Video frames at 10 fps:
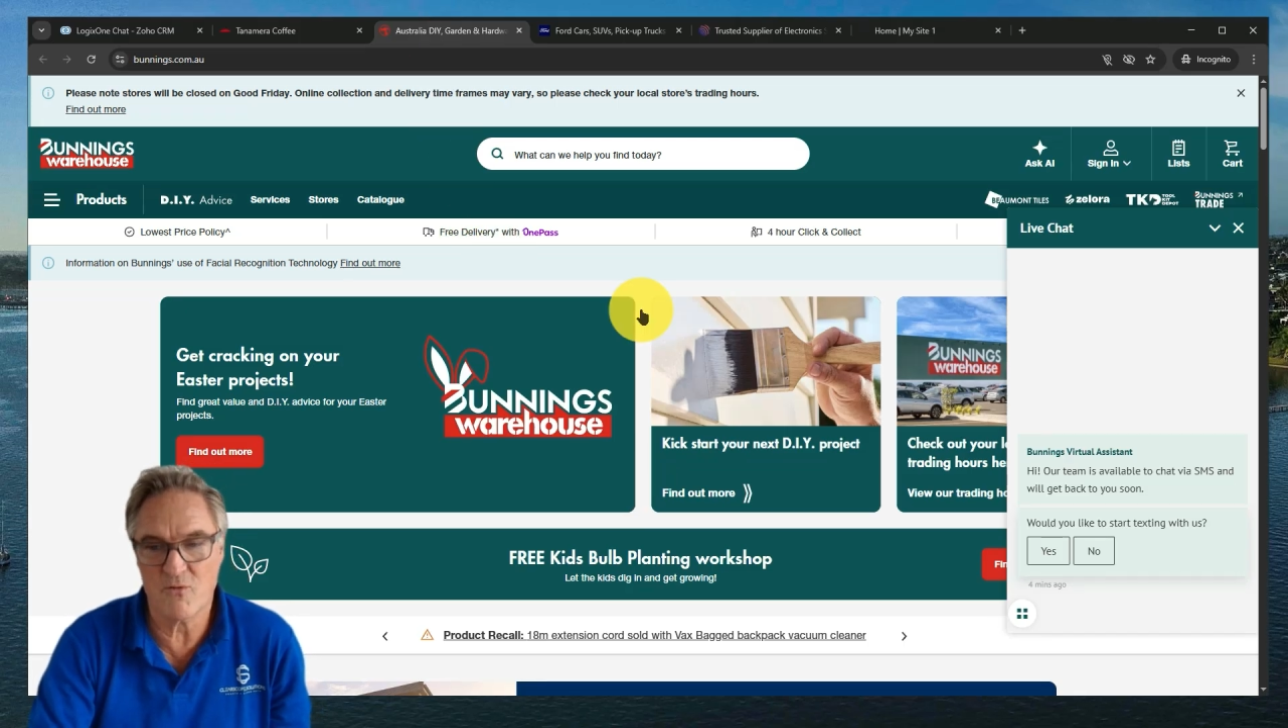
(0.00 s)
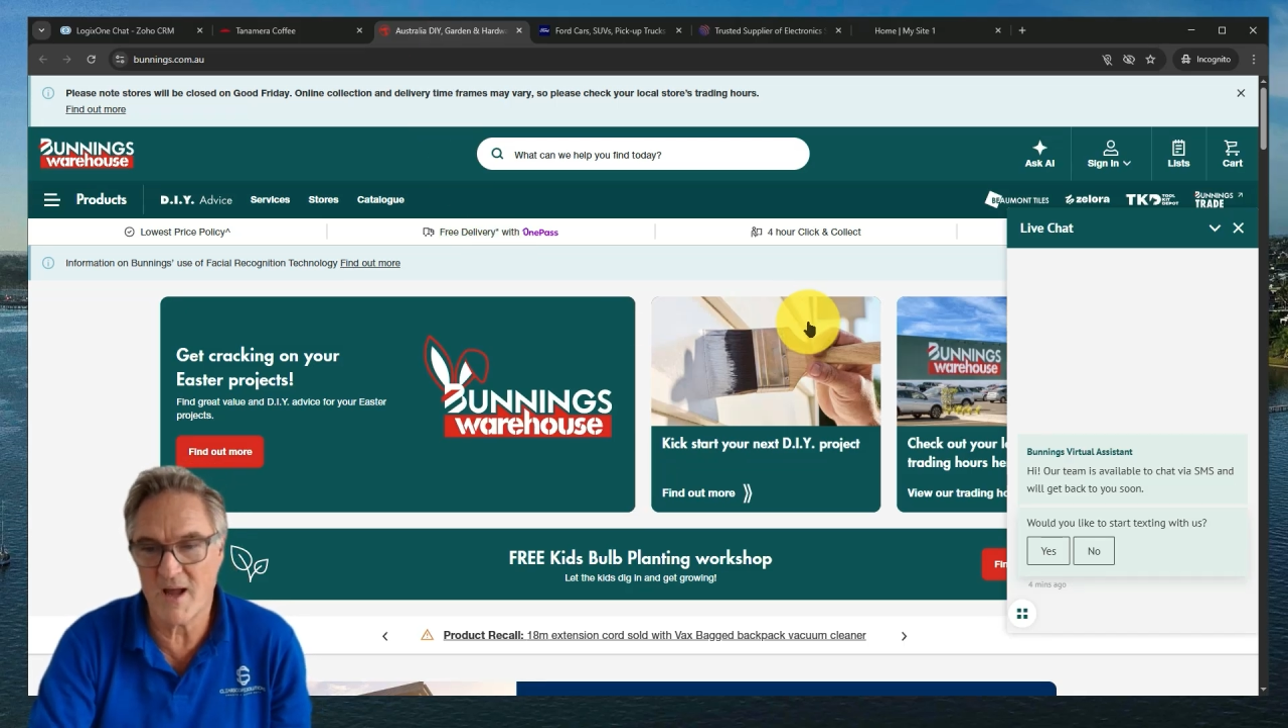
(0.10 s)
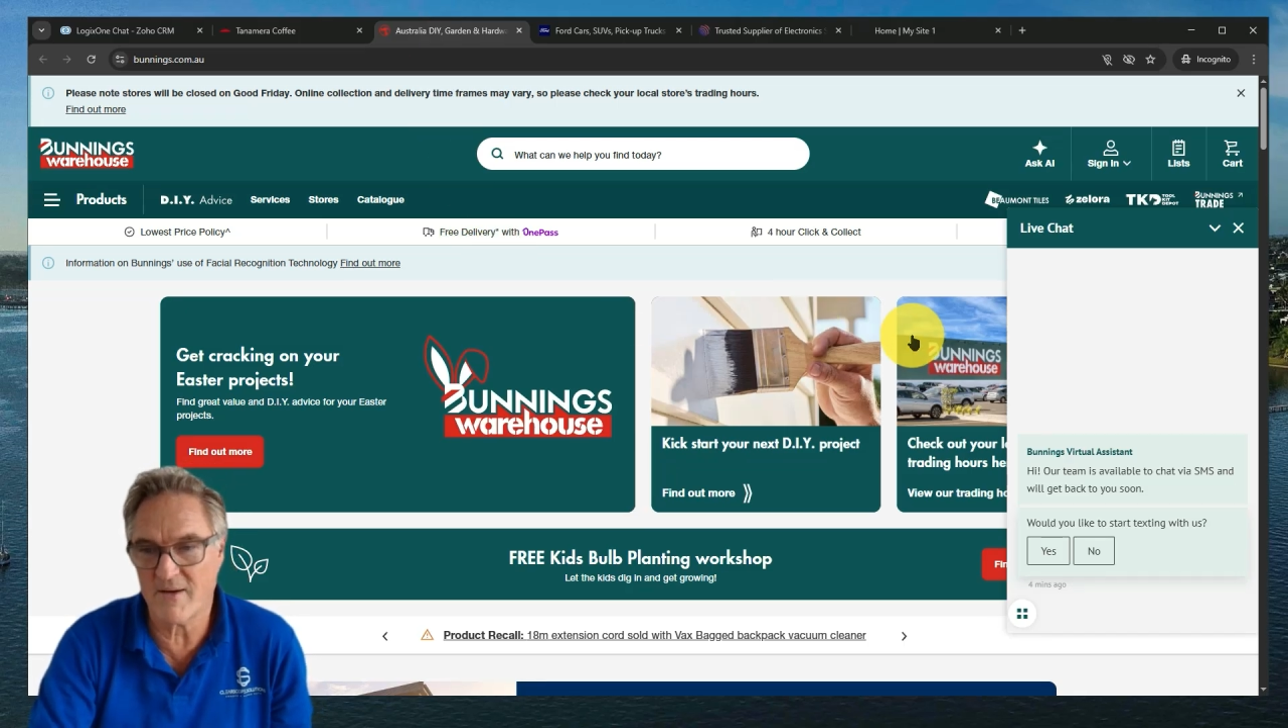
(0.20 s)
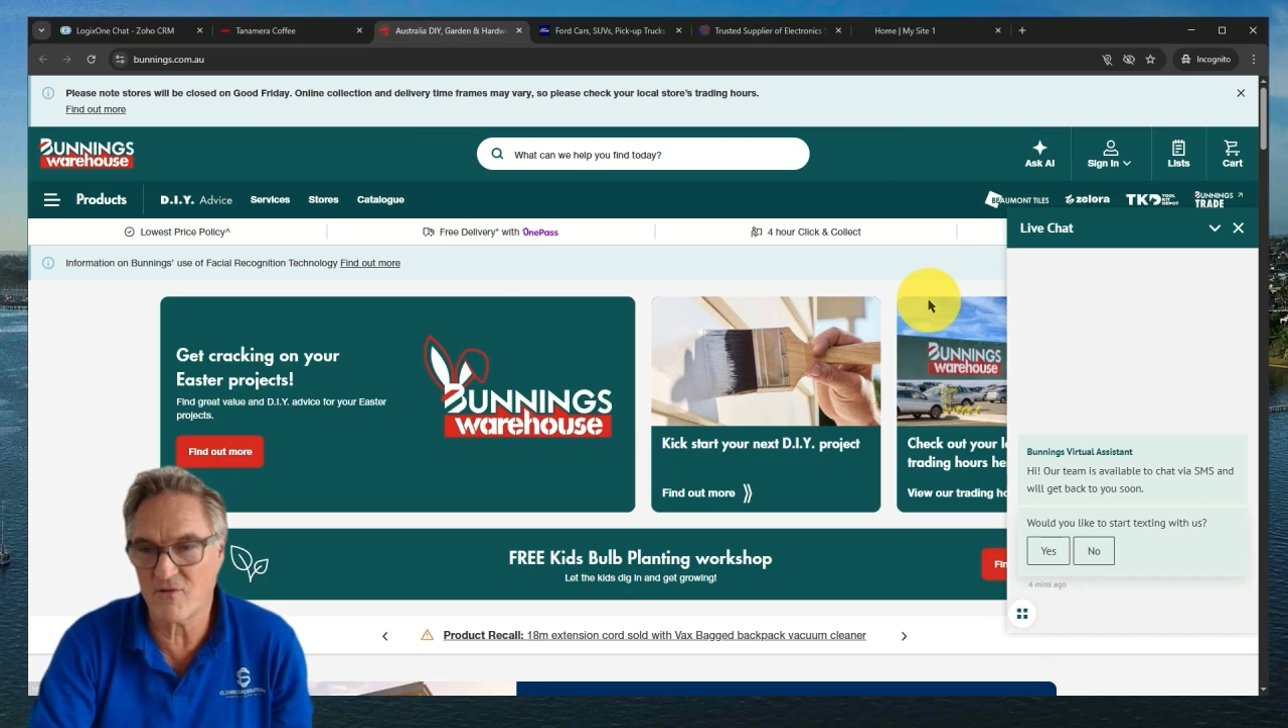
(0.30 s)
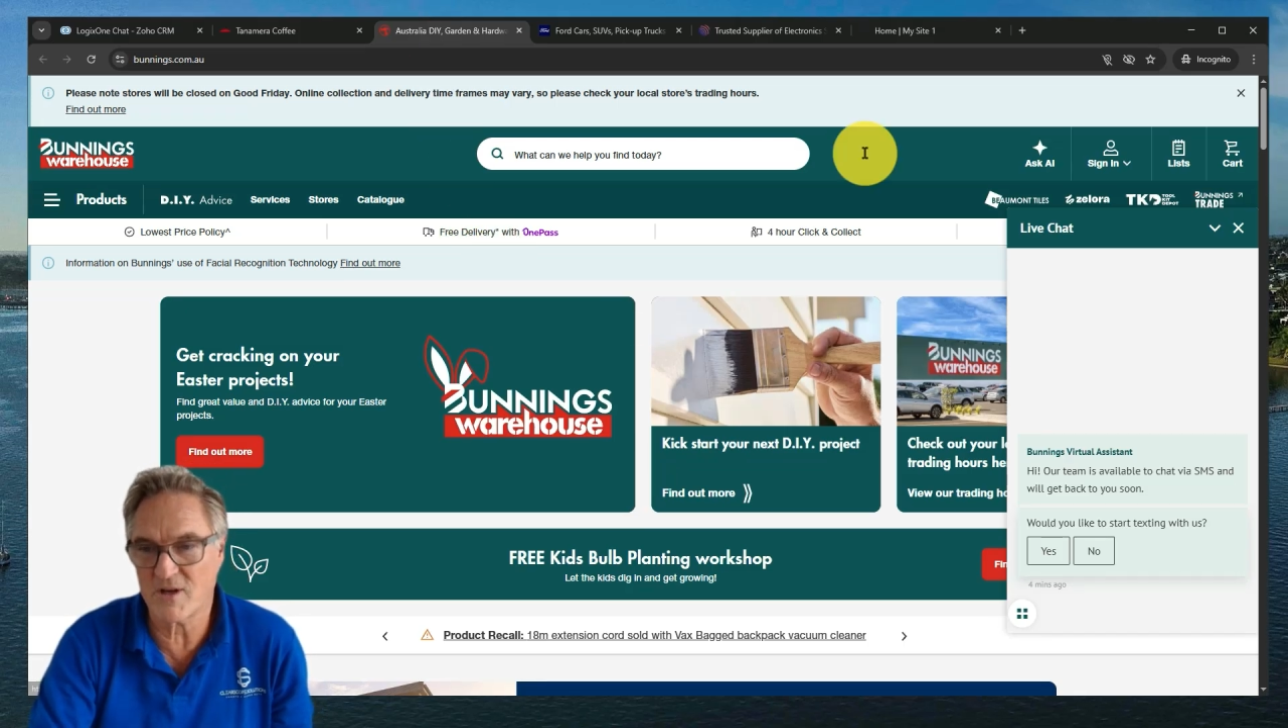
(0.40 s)
If
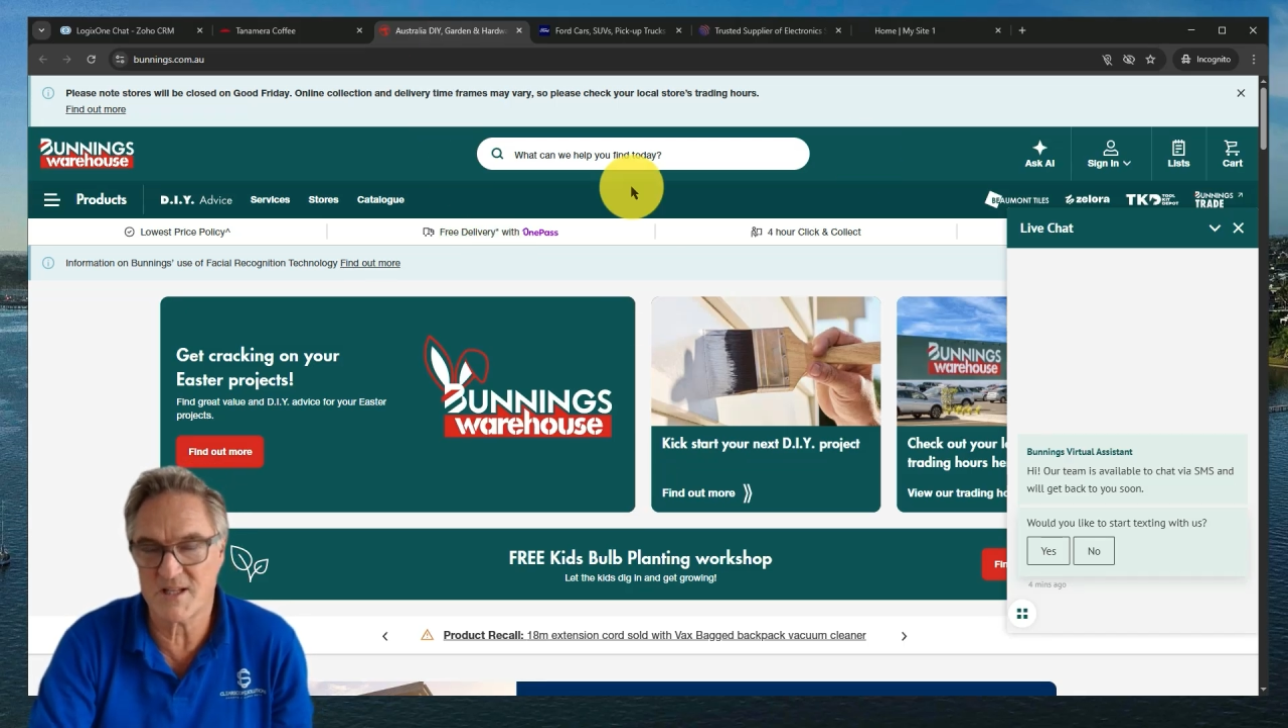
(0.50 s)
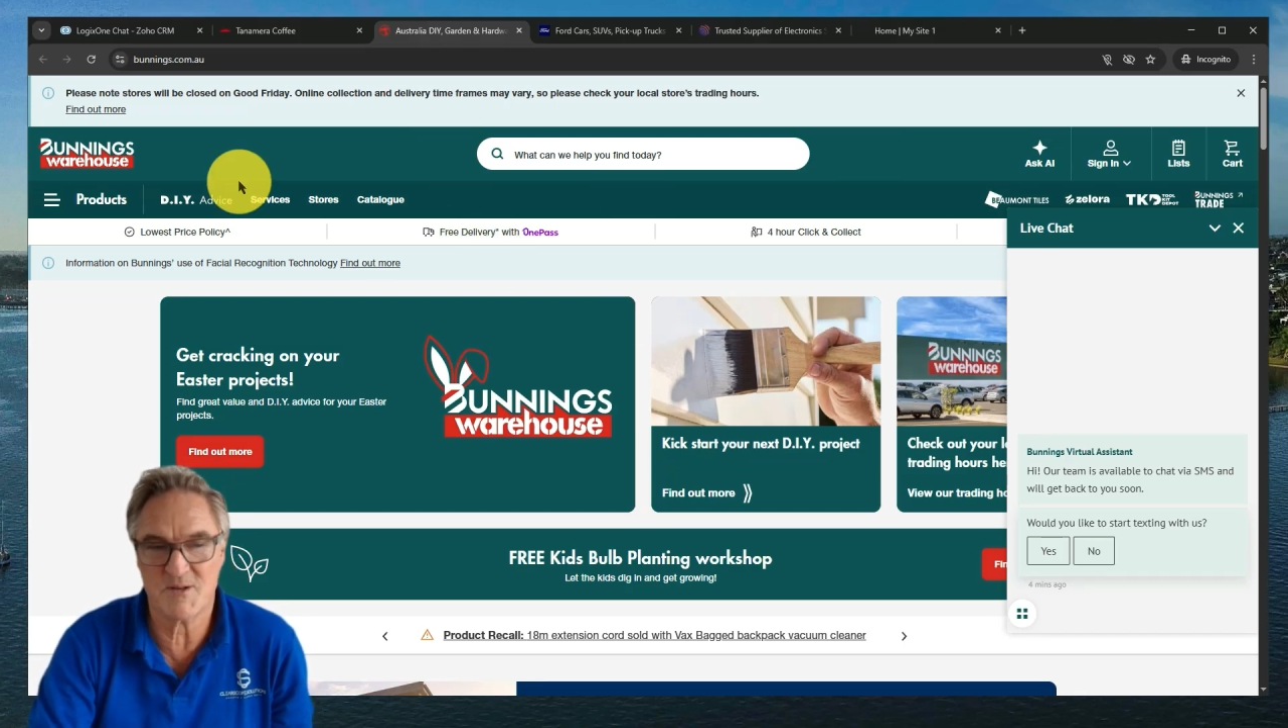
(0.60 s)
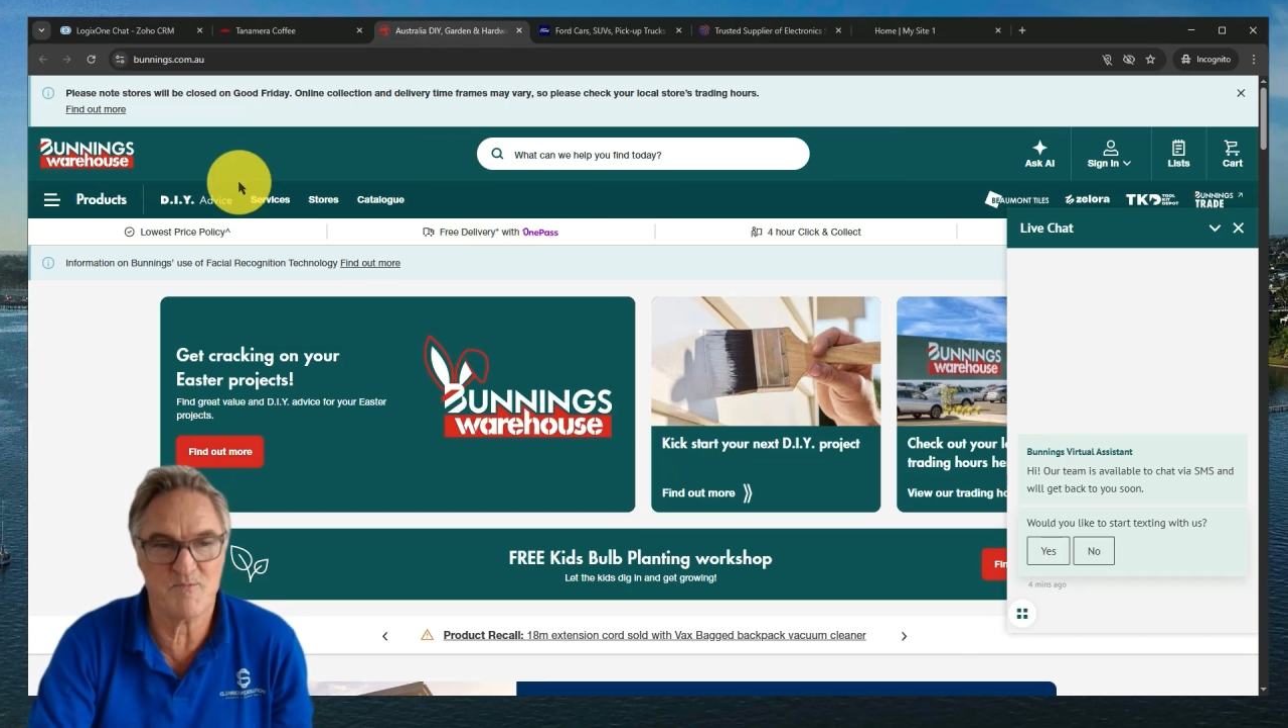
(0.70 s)
we have a look at this